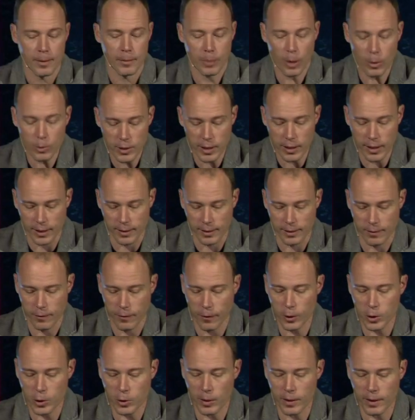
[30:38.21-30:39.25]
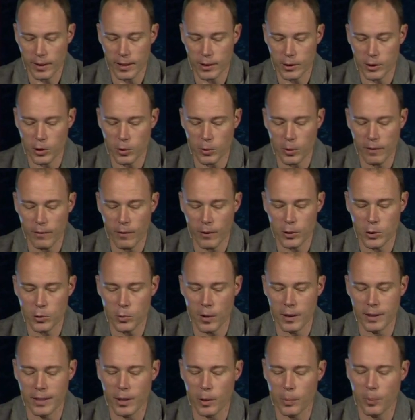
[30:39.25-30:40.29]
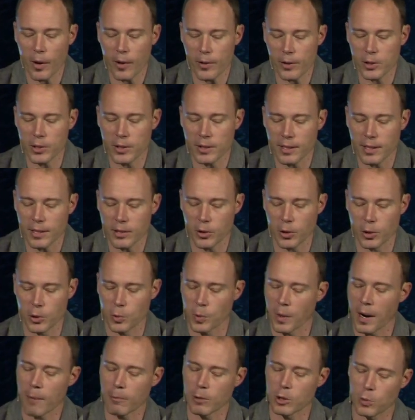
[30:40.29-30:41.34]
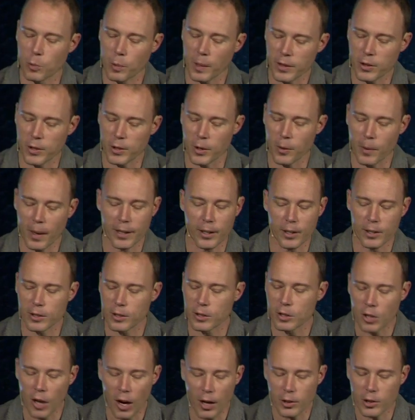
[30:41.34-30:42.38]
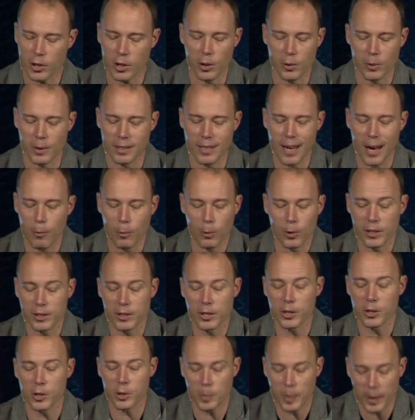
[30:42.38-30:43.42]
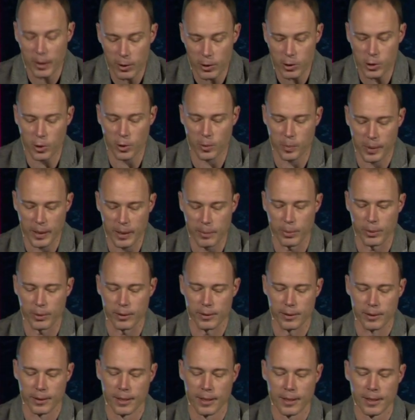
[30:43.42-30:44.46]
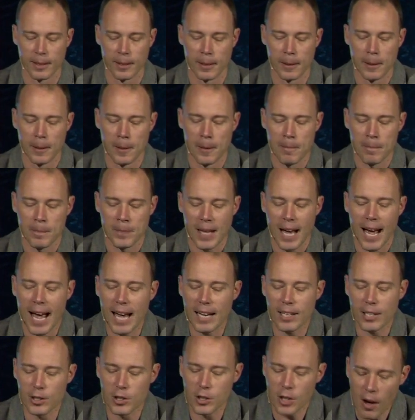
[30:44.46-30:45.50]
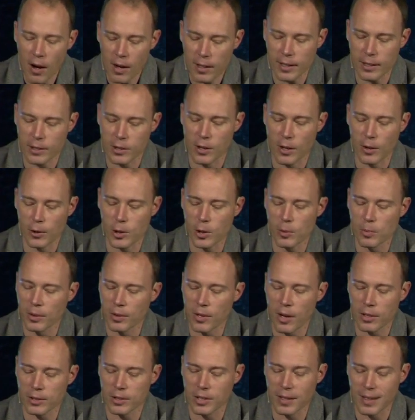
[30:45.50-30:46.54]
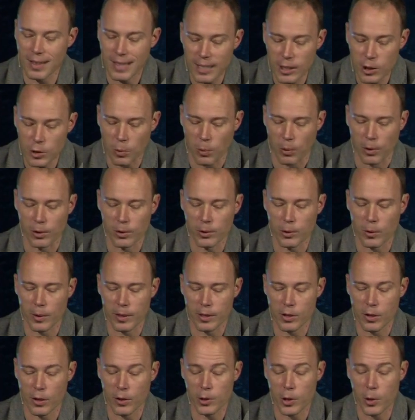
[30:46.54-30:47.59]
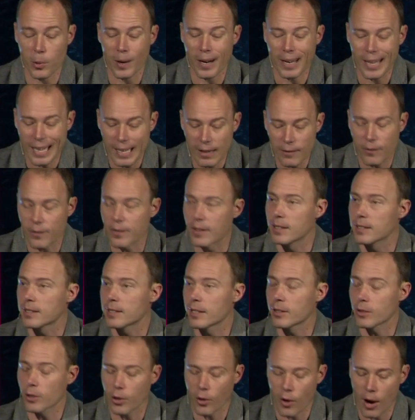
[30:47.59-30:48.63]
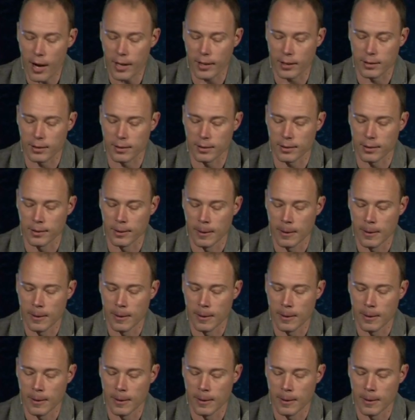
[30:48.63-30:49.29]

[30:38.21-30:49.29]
Protein. 1 Corinthians 3, verse 1. Dear brothers and sisters, when I was with you, I couldn't talk to you as I would to spiritual people. I had to talk as though you belonged to this world or as though you were infants in Christ.